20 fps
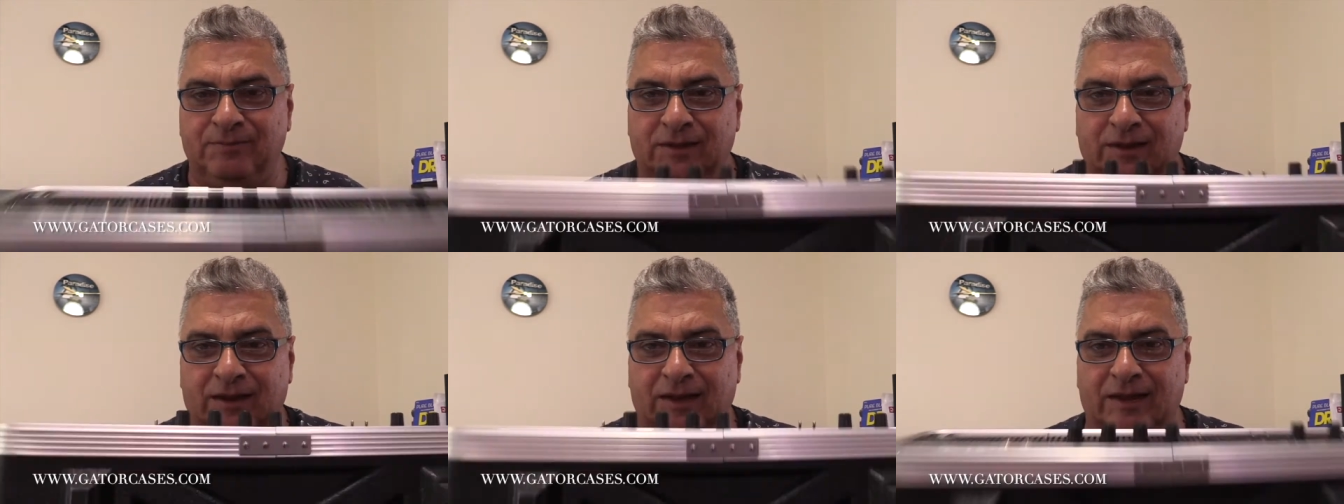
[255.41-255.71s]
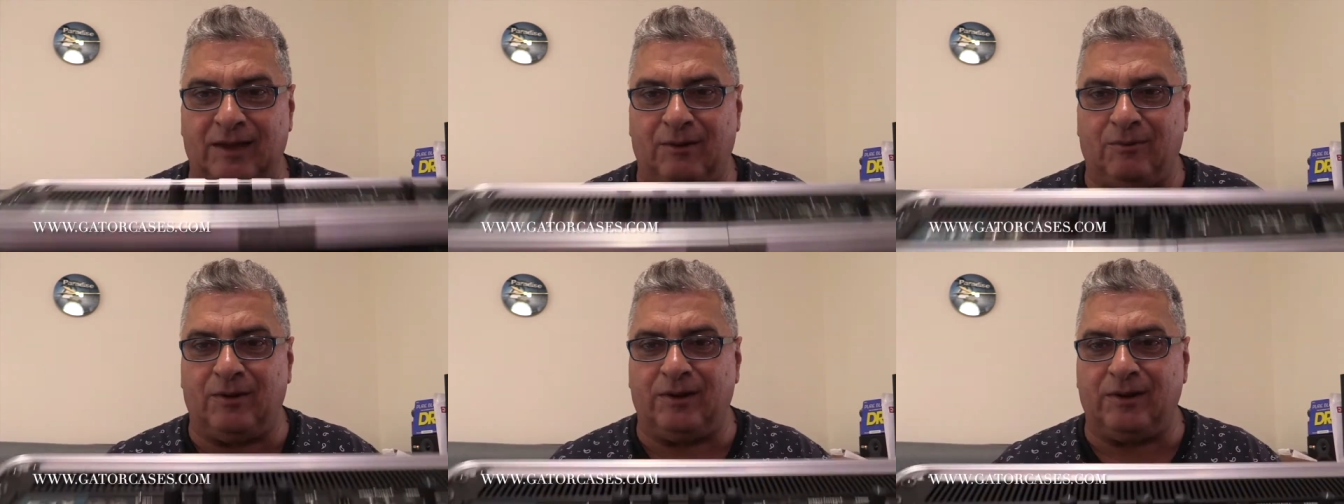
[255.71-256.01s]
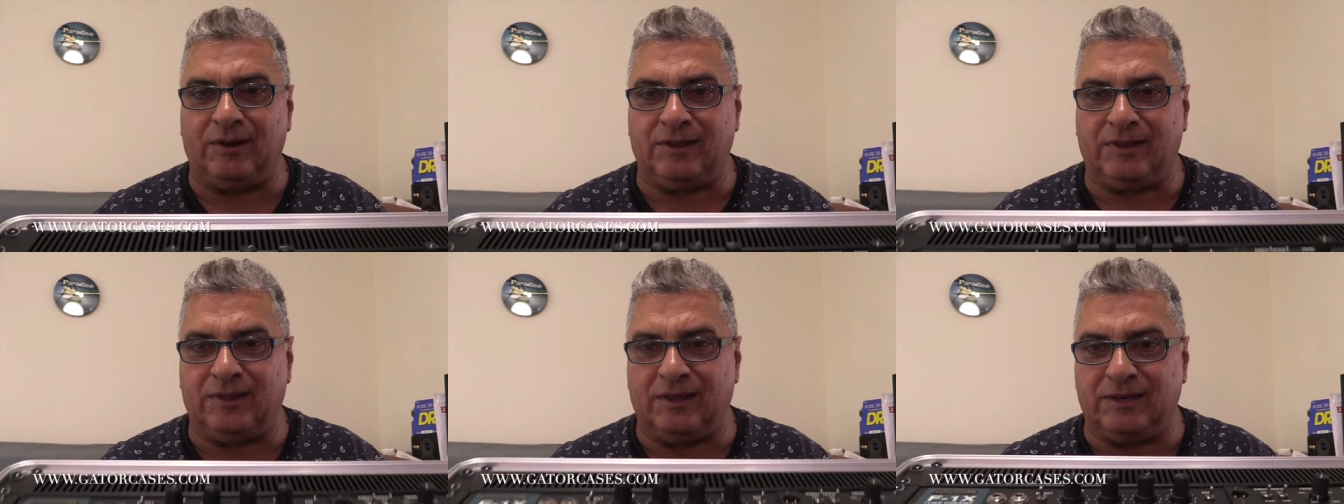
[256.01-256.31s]
You don't want
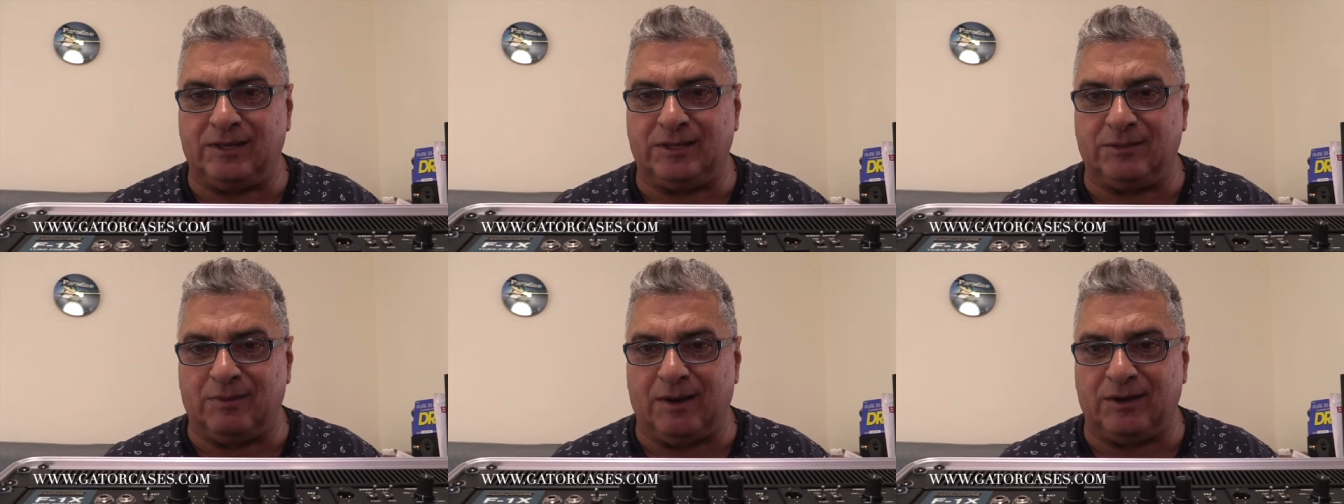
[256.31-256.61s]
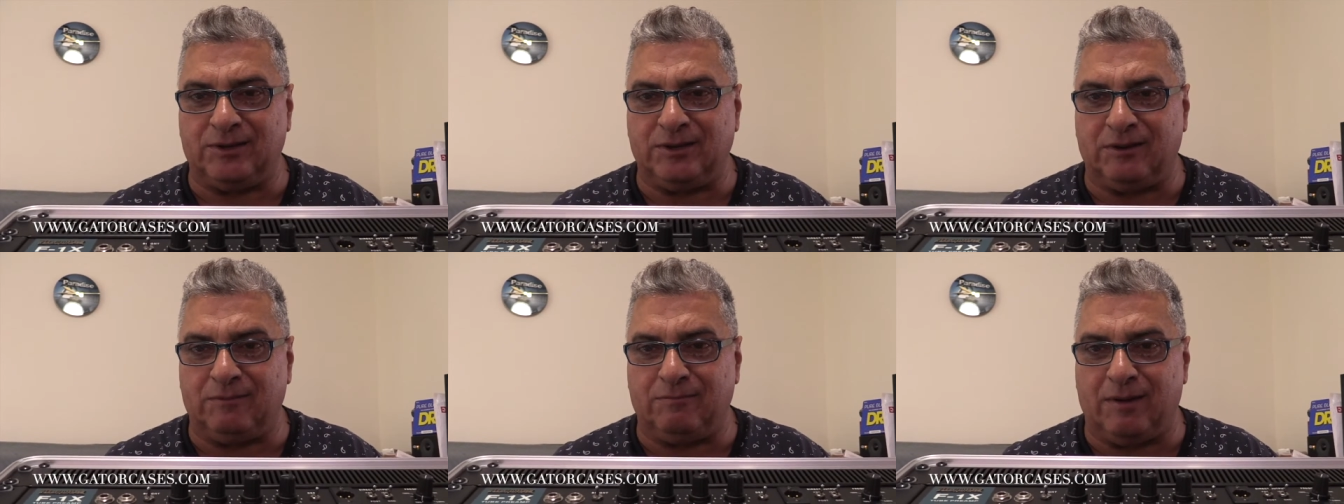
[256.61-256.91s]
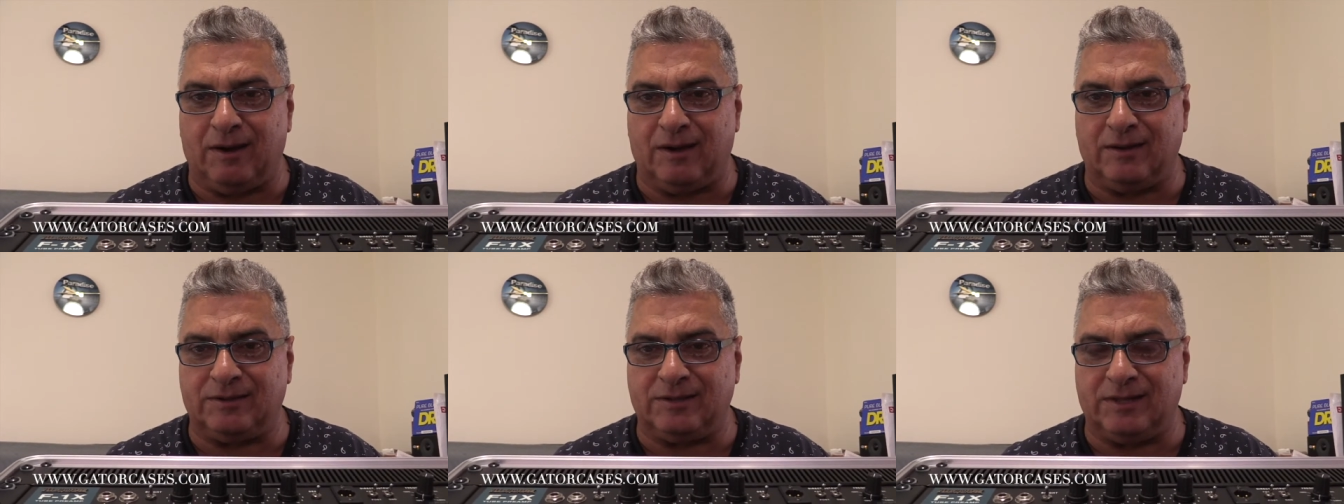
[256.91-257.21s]
anything smashing
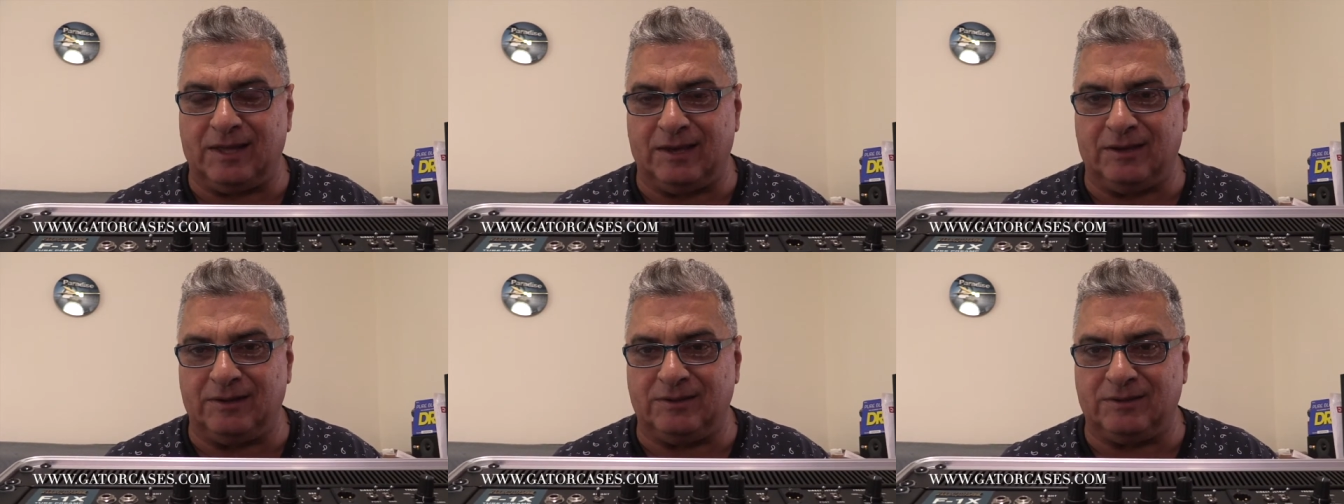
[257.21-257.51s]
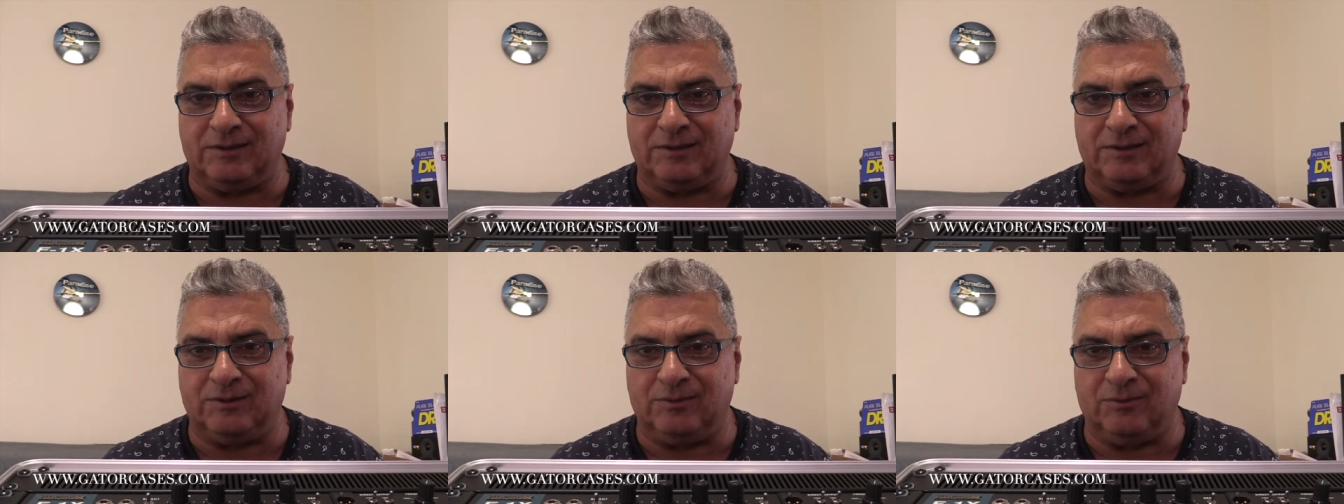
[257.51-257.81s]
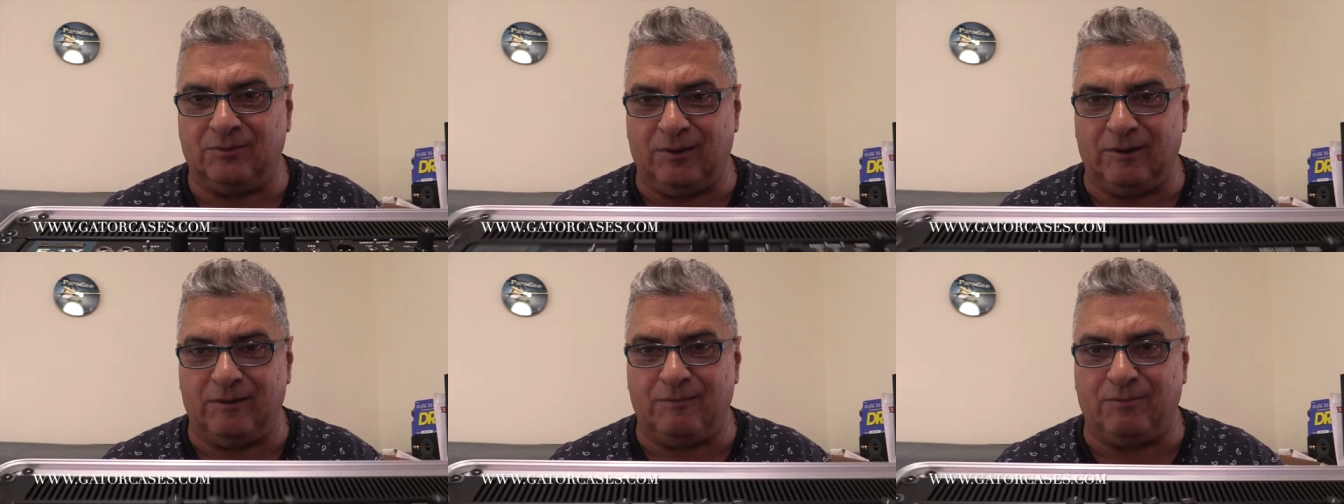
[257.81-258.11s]
past those
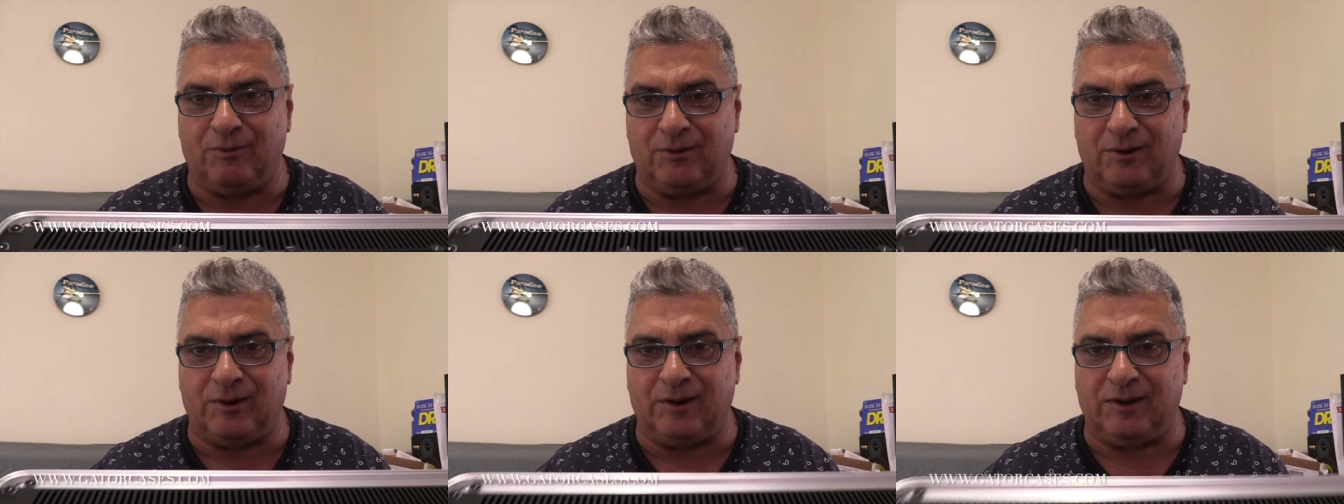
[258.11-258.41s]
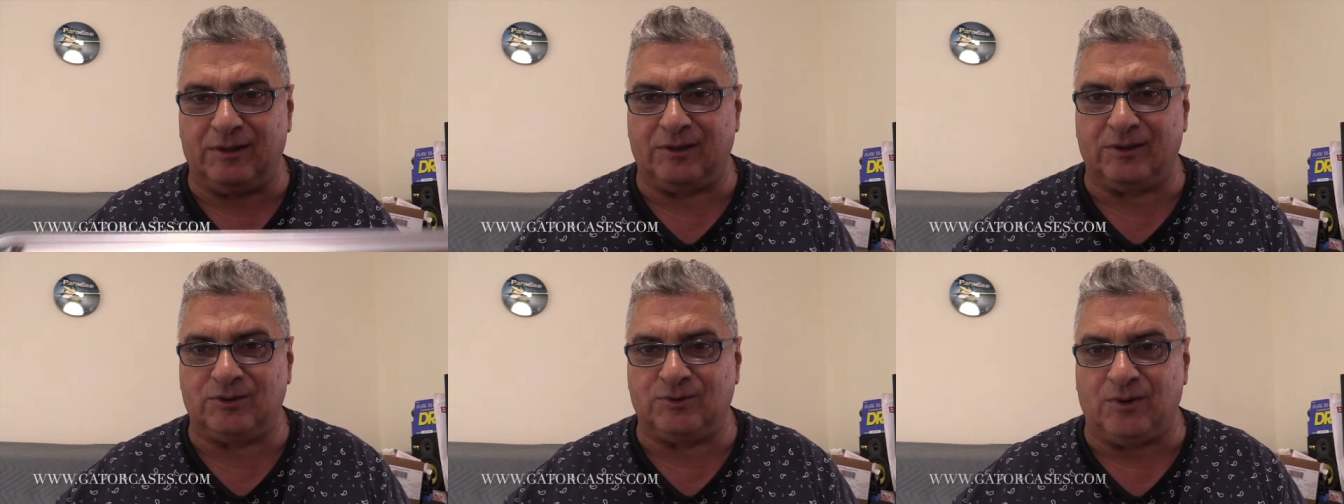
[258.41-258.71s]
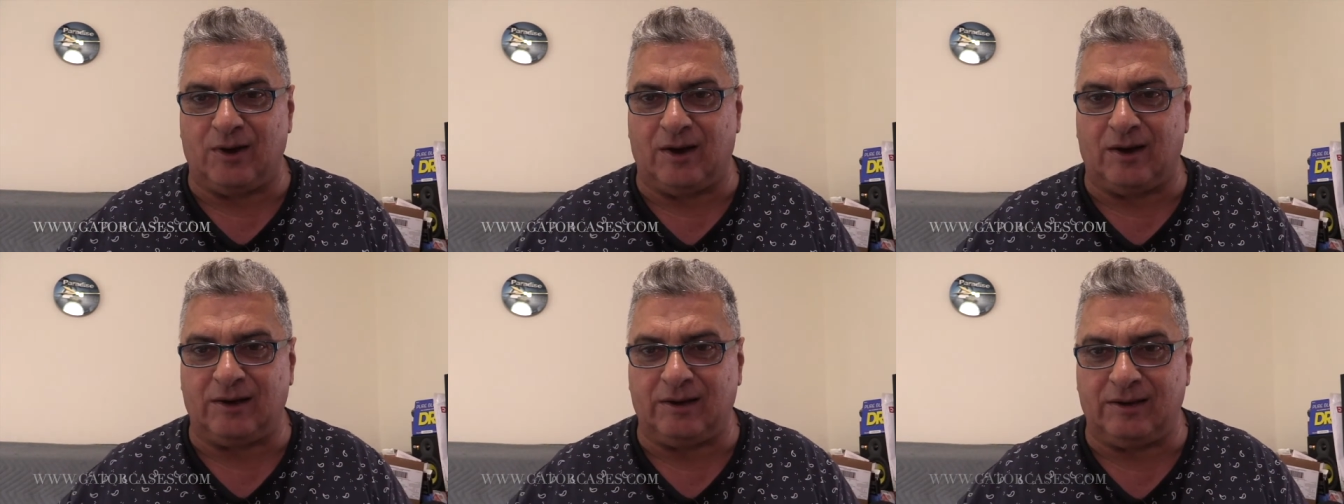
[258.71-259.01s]
when you put it in the
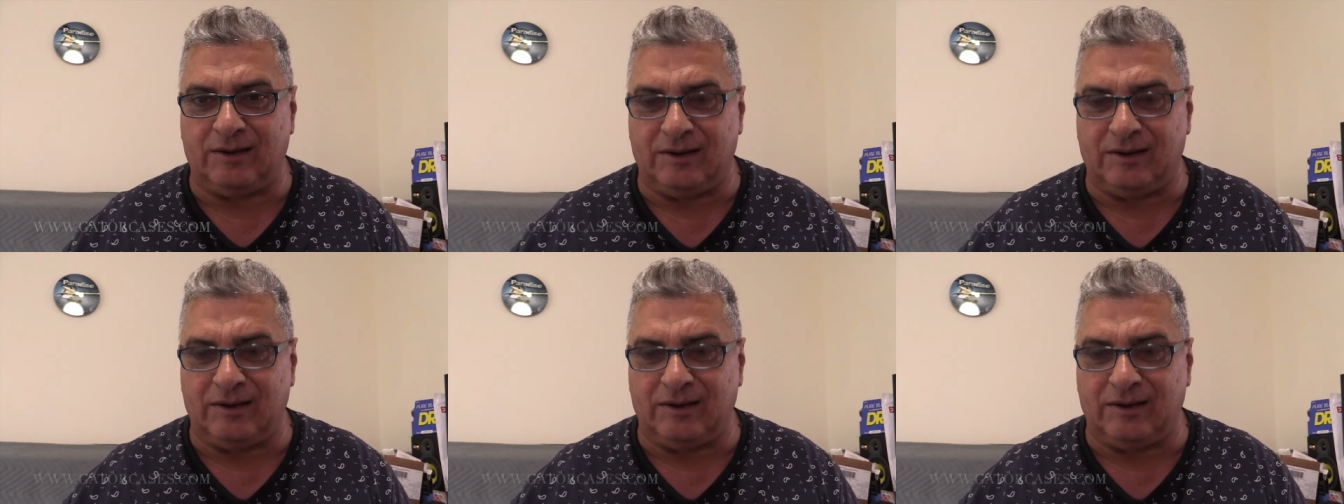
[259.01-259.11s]
truck.